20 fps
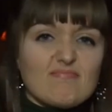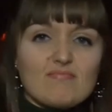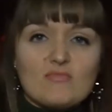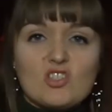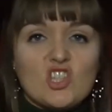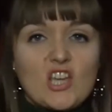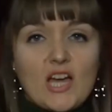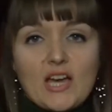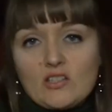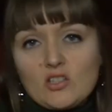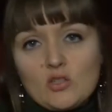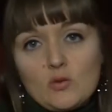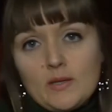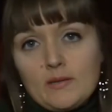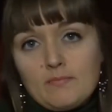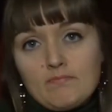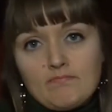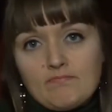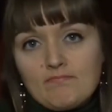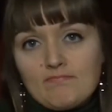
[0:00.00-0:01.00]
She can't do it.
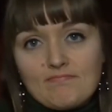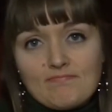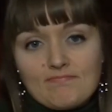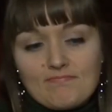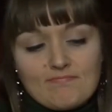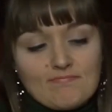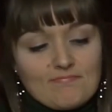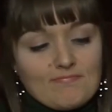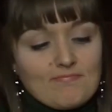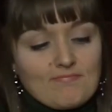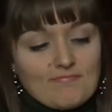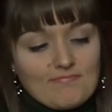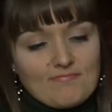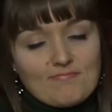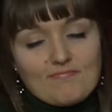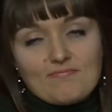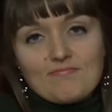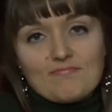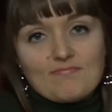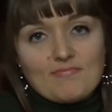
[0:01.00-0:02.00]

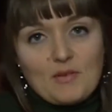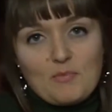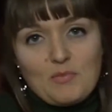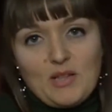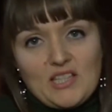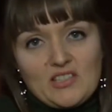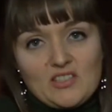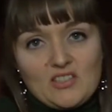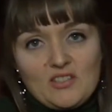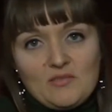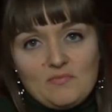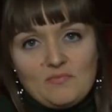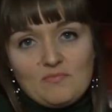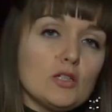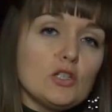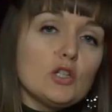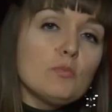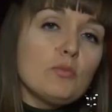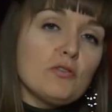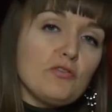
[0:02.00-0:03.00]
Bless her.
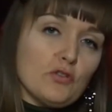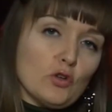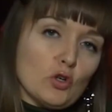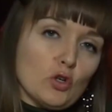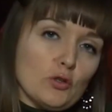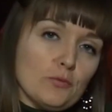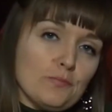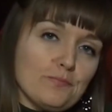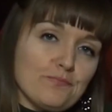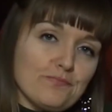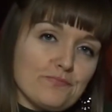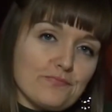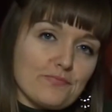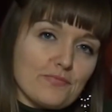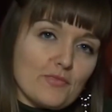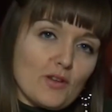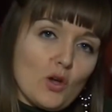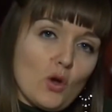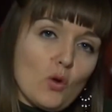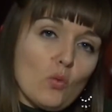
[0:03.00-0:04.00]
Number 4.
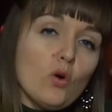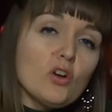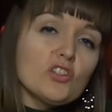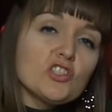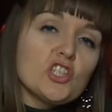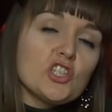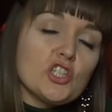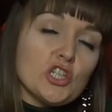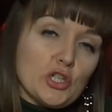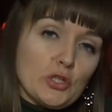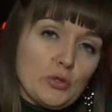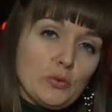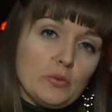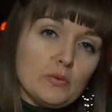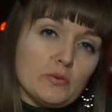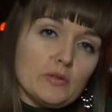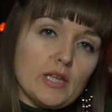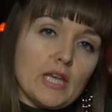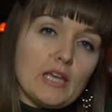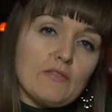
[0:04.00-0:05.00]
What to do
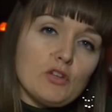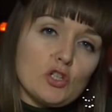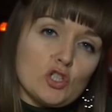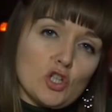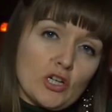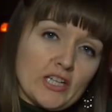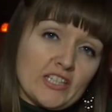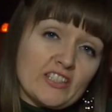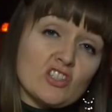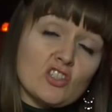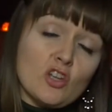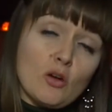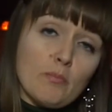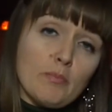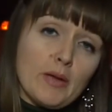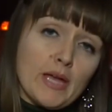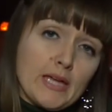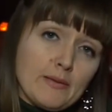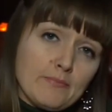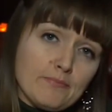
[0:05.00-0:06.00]
if your dog is a
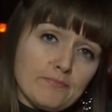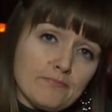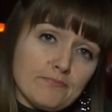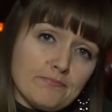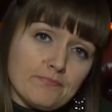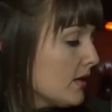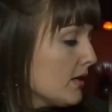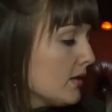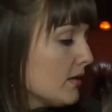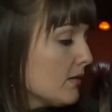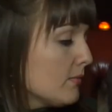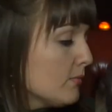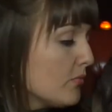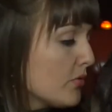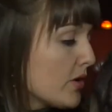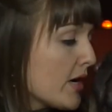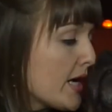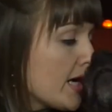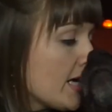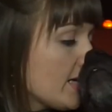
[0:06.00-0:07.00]
zombie?
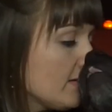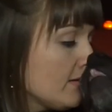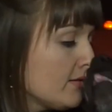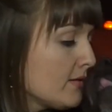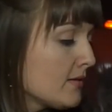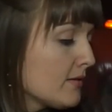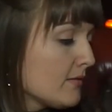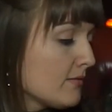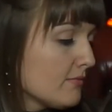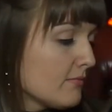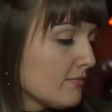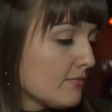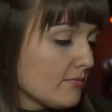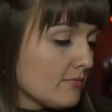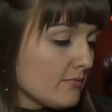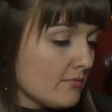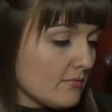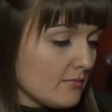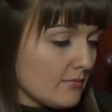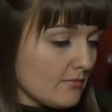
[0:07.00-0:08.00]
Brains.
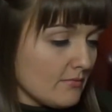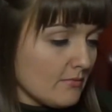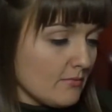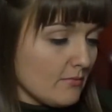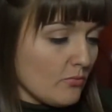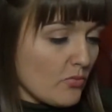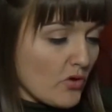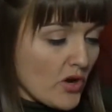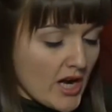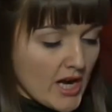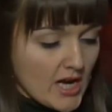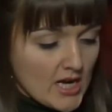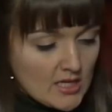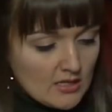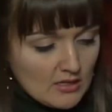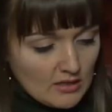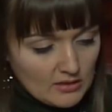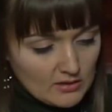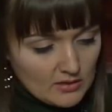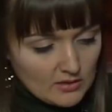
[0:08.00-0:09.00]

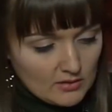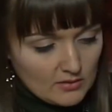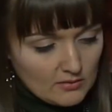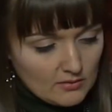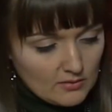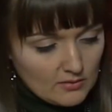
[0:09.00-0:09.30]
Brains.